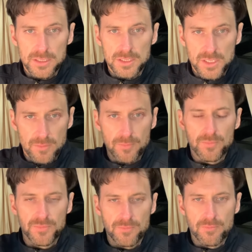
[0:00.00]
to
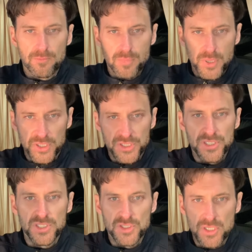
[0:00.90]
push
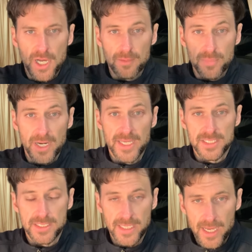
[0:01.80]
the stock price
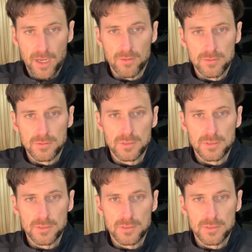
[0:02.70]
down,